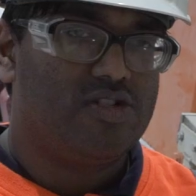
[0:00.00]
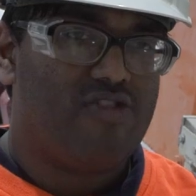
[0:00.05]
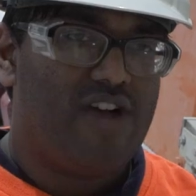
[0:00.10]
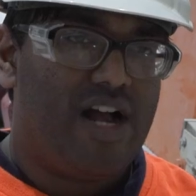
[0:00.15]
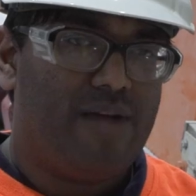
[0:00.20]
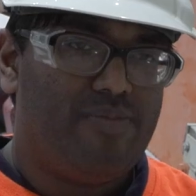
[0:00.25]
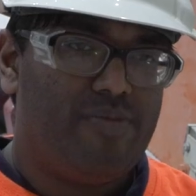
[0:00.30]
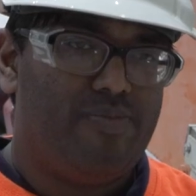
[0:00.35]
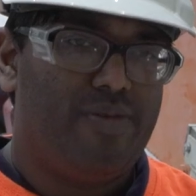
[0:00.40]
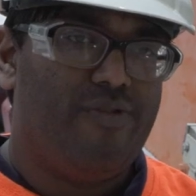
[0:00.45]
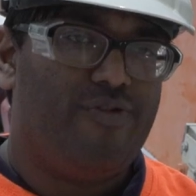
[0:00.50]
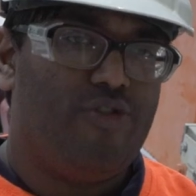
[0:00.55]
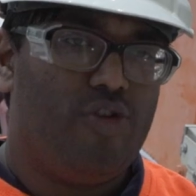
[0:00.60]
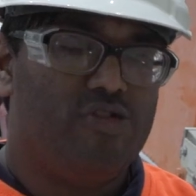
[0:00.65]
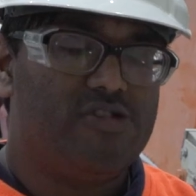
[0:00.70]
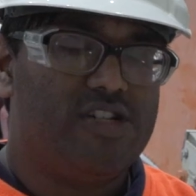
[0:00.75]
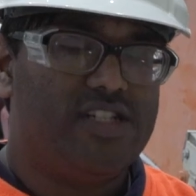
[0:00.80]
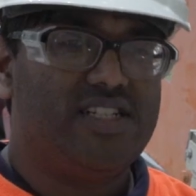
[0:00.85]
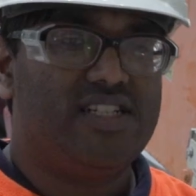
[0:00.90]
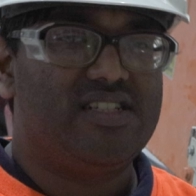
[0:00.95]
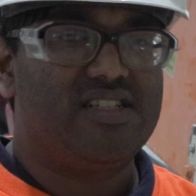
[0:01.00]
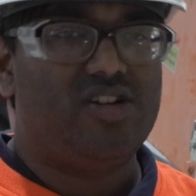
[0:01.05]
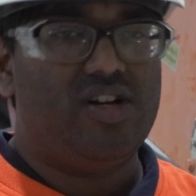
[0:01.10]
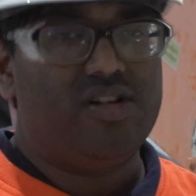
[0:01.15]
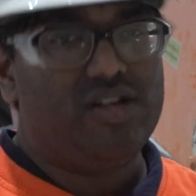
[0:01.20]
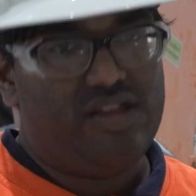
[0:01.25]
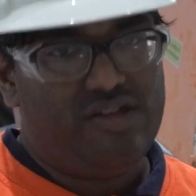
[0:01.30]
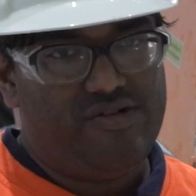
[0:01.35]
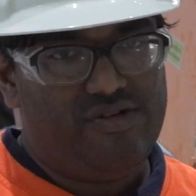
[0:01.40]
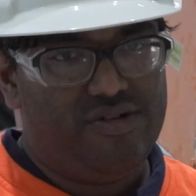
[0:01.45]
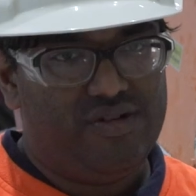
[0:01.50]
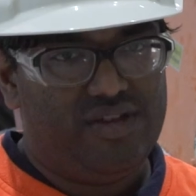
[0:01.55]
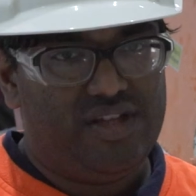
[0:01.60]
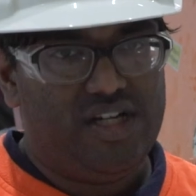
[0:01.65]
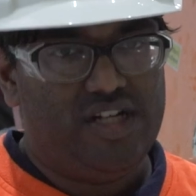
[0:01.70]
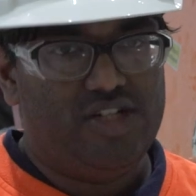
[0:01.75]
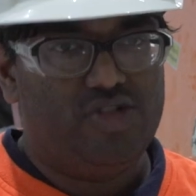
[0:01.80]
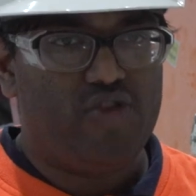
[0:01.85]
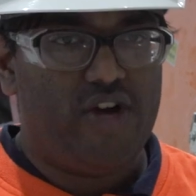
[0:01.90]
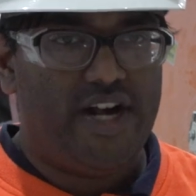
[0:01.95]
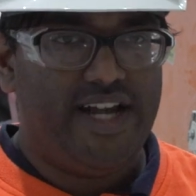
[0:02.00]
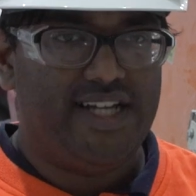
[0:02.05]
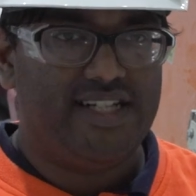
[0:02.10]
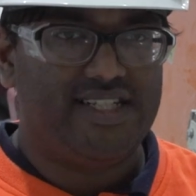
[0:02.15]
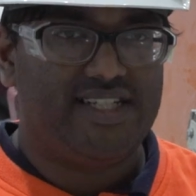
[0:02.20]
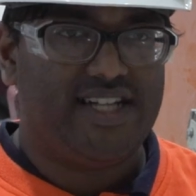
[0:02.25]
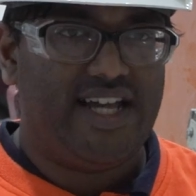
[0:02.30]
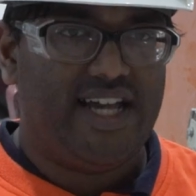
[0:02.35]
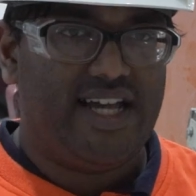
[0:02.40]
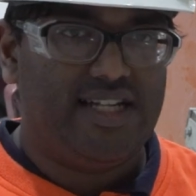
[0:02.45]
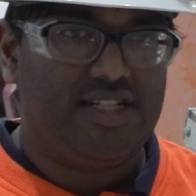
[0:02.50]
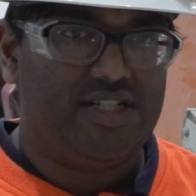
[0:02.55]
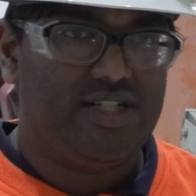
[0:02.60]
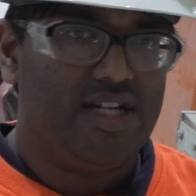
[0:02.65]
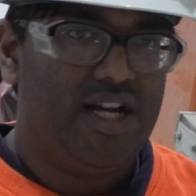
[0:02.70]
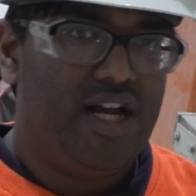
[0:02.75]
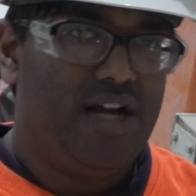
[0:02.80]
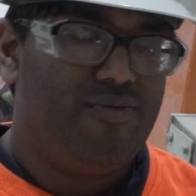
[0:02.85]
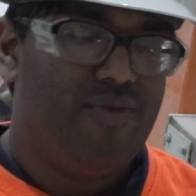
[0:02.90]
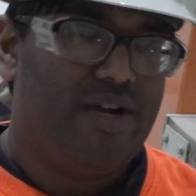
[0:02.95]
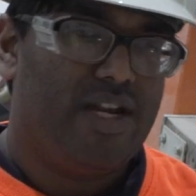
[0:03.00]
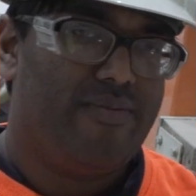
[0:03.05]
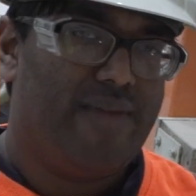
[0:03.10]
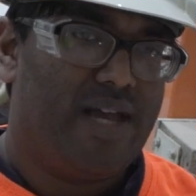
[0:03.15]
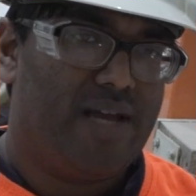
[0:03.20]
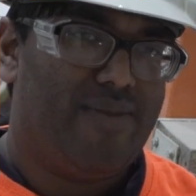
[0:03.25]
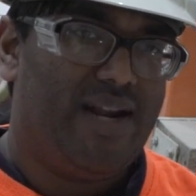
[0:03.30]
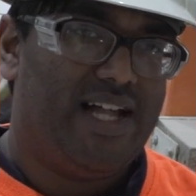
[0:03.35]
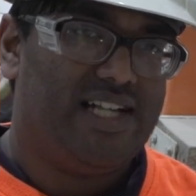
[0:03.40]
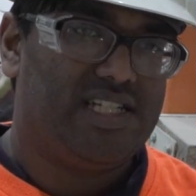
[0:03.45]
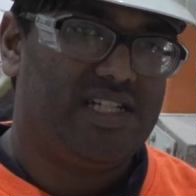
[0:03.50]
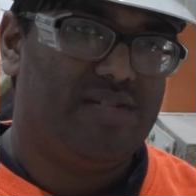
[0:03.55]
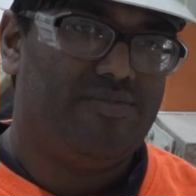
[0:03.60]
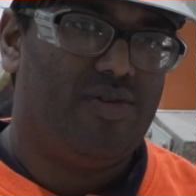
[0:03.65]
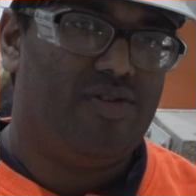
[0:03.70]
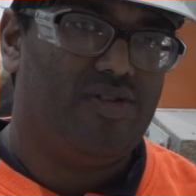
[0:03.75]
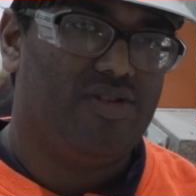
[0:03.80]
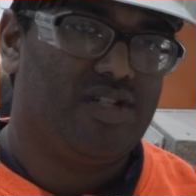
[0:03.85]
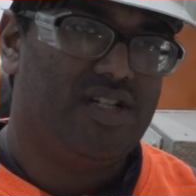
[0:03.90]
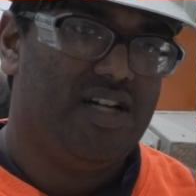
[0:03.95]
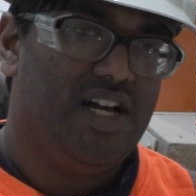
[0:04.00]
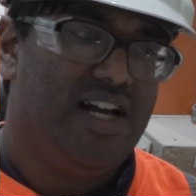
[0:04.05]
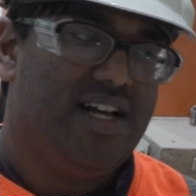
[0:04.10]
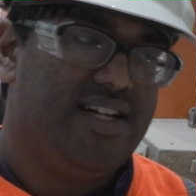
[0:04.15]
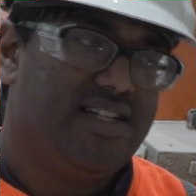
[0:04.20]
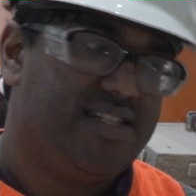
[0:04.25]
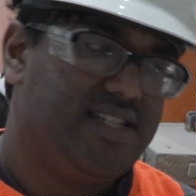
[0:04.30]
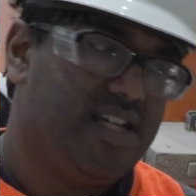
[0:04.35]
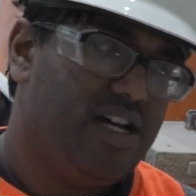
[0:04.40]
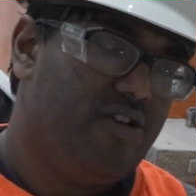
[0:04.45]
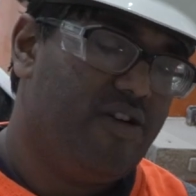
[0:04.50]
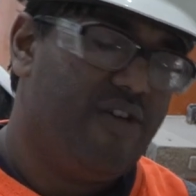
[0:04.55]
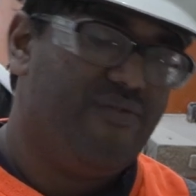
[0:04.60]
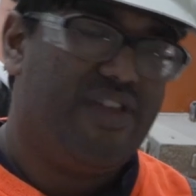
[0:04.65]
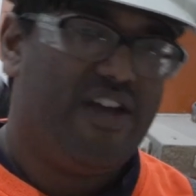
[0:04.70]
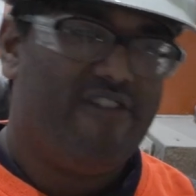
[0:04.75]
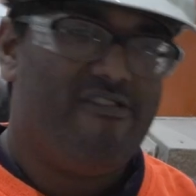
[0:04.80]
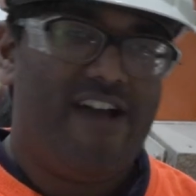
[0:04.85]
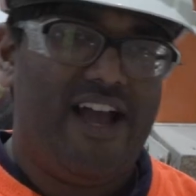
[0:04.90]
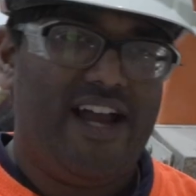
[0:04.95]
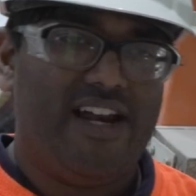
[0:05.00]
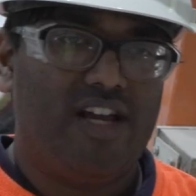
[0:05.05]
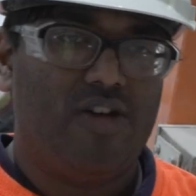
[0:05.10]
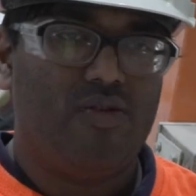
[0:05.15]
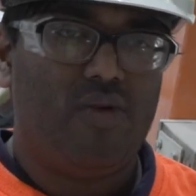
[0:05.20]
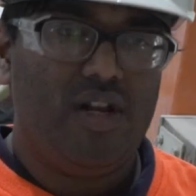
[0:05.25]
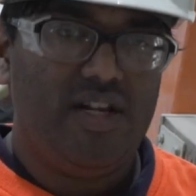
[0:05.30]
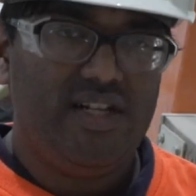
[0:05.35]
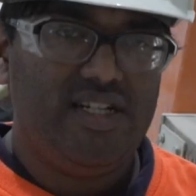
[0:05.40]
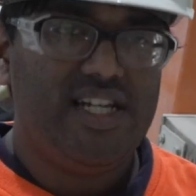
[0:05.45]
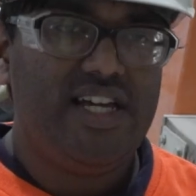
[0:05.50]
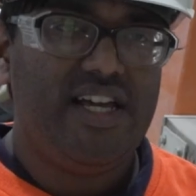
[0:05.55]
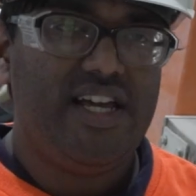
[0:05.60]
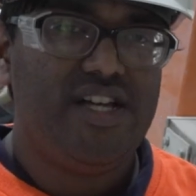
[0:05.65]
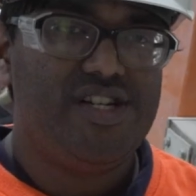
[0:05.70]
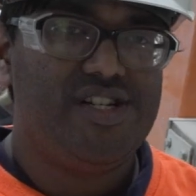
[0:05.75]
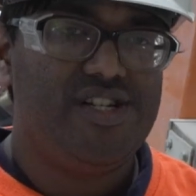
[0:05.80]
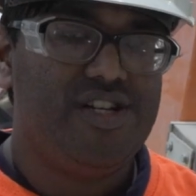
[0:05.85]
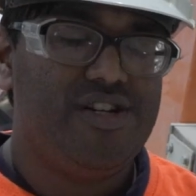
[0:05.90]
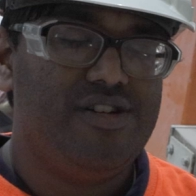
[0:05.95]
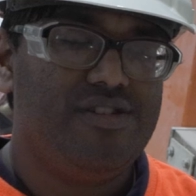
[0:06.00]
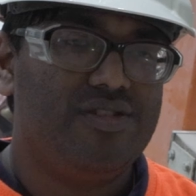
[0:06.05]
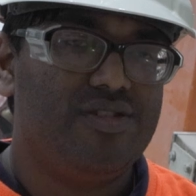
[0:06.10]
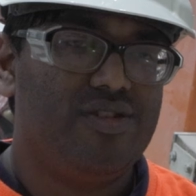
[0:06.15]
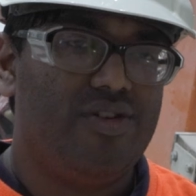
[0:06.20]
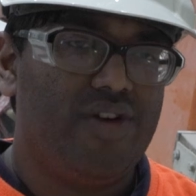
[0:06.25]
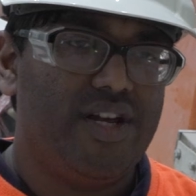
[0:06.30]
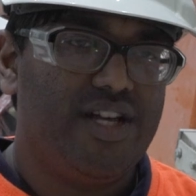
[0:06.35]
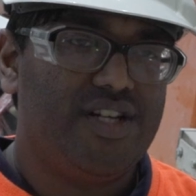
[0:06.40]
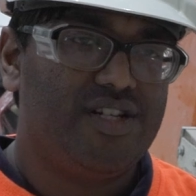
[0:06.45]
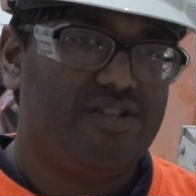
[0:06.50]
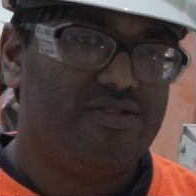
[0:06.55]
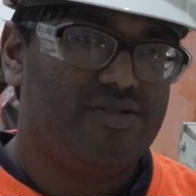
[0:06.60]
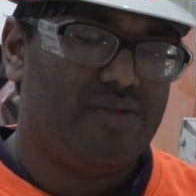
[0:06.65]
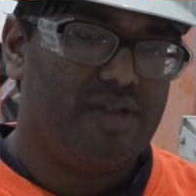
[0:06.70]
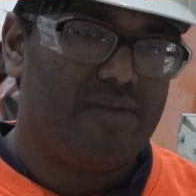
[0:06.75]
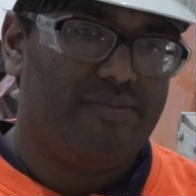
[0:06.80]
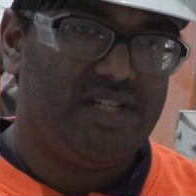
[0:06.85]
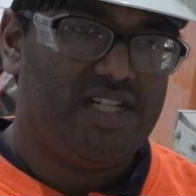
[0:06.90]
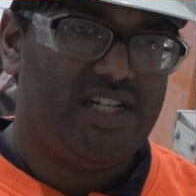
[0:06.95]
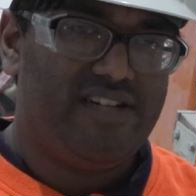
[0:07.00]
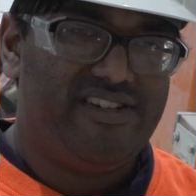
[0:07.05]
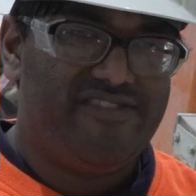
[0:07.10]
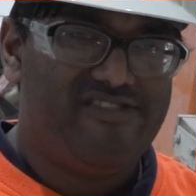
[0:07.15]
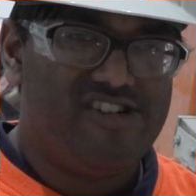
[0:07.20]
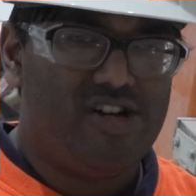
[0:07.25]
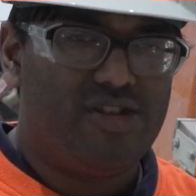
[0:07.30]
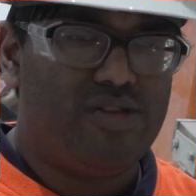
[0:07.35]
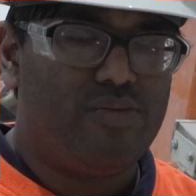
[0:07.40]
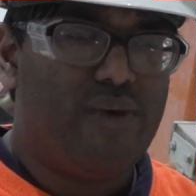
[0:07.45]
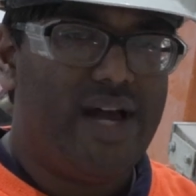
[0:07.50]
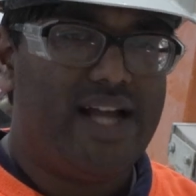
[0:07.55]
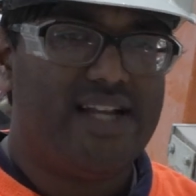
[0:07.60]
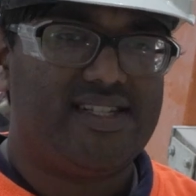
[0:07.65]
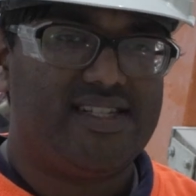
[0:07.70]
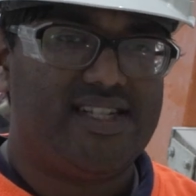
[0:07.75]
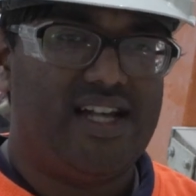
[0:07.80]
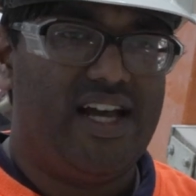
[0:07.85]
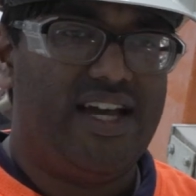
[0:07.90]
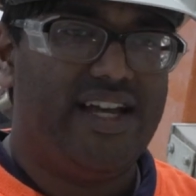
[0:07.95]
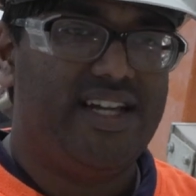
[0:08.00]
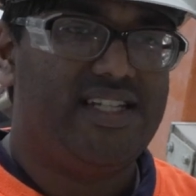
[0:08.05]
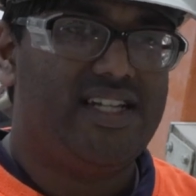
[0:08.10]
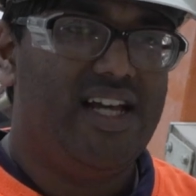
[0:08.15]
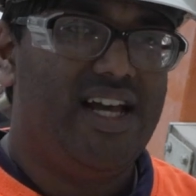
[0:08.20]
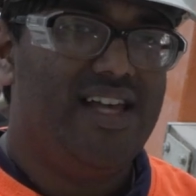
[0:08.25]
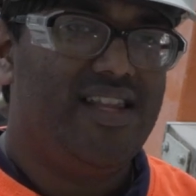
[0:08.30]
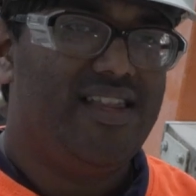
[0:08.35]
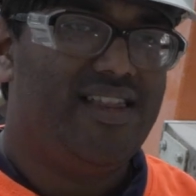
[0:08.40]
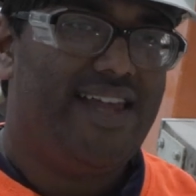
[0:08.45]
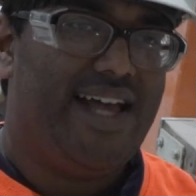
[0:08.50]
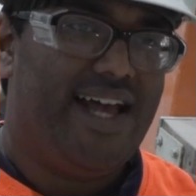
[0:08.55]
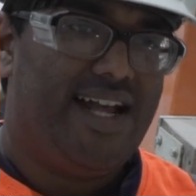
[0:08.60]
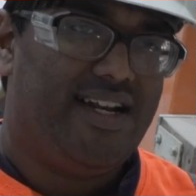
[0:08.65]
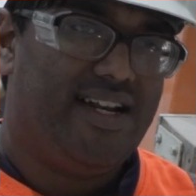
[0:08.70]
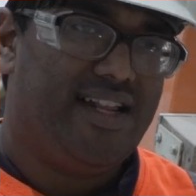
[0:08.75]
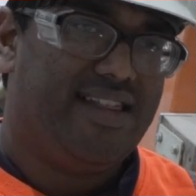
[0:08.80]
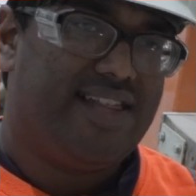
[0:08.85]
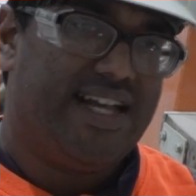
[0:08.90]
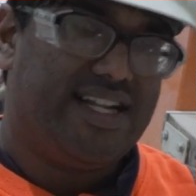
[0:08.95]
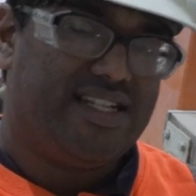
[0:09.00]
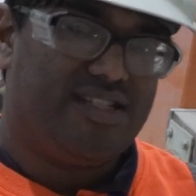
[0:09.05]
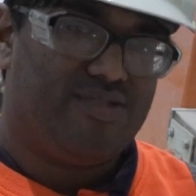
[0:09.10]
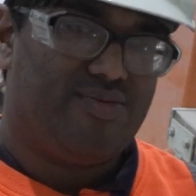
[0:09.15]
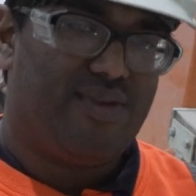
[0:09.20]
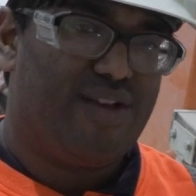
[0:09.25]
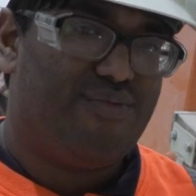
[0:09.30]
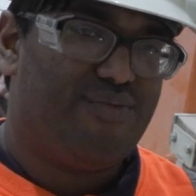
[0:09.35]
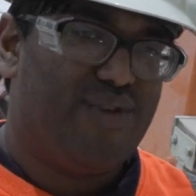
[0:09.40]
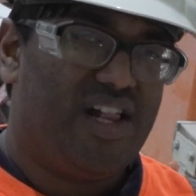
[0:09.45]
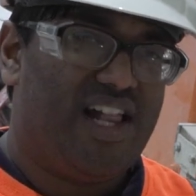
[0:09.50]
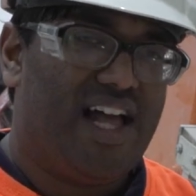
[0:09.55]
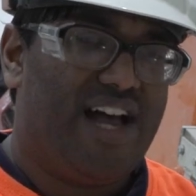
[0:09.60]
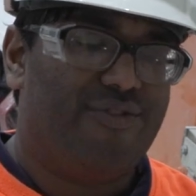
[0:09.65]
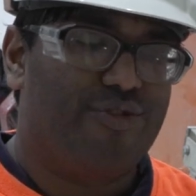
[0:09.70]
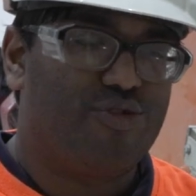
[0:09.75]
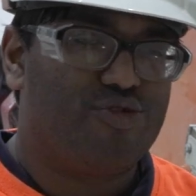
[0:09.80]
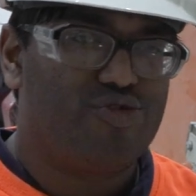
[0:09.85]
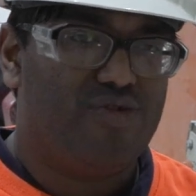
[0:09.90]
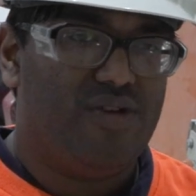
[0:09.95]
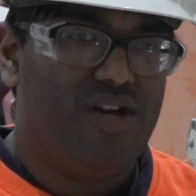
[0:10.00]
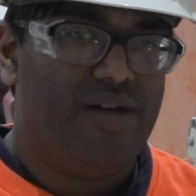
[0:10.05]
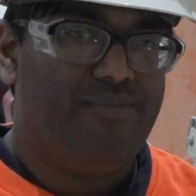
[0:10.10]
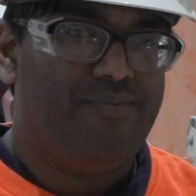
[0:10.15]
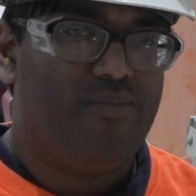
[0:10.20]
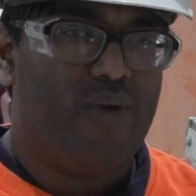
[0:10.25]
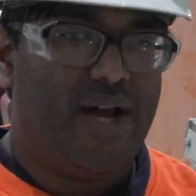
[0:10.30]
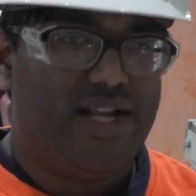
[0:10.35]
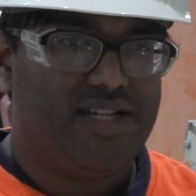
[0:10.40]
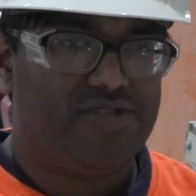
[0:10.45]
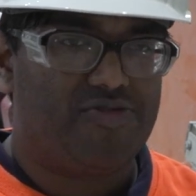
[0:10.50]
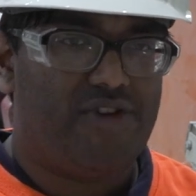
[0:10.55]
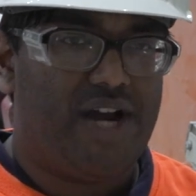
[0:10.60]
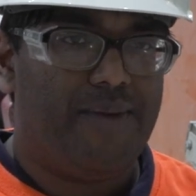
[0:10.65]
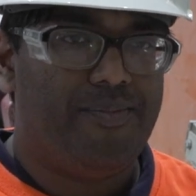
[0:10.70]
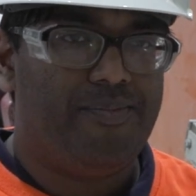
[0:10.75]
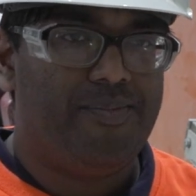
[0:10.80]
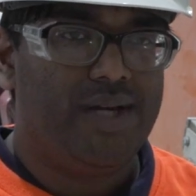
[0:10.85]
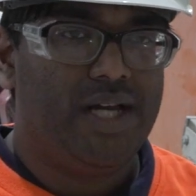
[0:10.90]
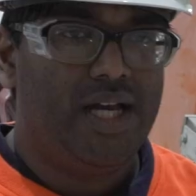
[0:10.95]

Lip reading: scrap before it has gone through the drying stage when you make plasterboard. So if there are any quality issues or issues with the machinery on the wet side, then that is where we'll have wet scrap.